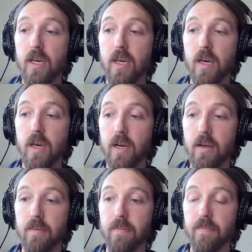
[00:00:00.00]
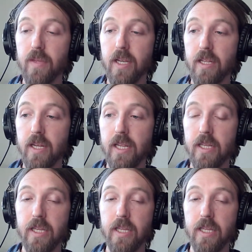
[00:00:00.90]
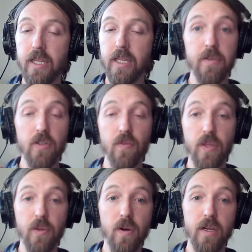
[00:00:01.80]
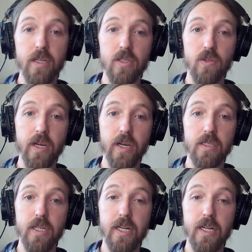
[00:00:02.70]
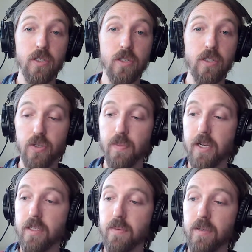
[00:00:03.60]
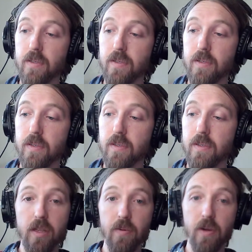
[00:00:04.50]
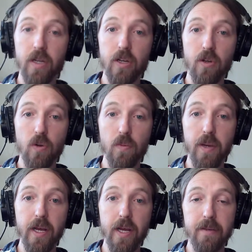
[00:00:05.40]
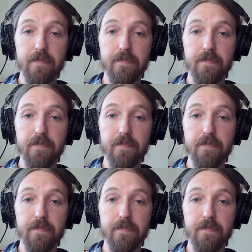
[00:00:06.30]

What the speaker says: And then they sent me an image of what they wanted, so I did it as close as possible. They wanted a Kokopelli.